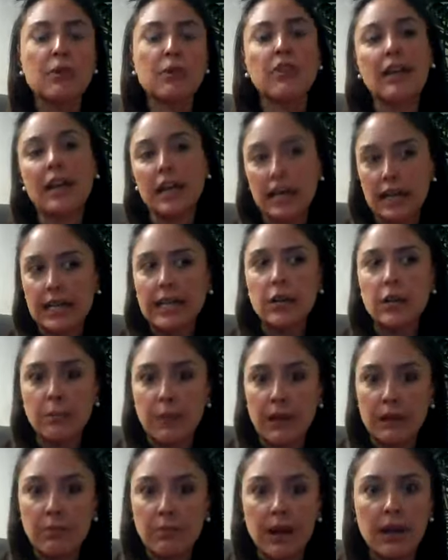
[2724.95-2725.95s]
or the clear
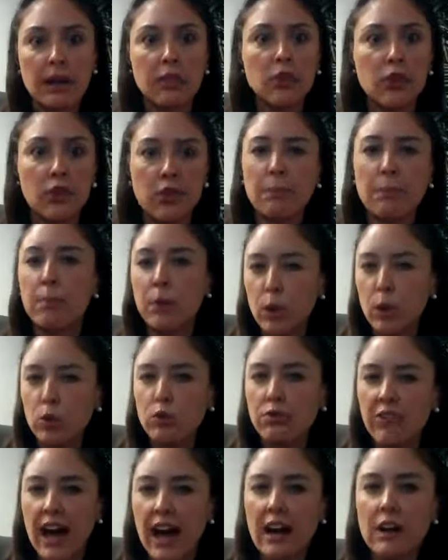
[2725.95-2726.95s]
membrane. They're the
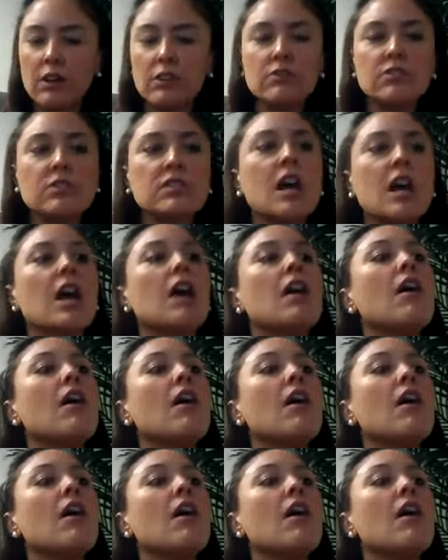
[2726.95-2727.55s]
blue valves.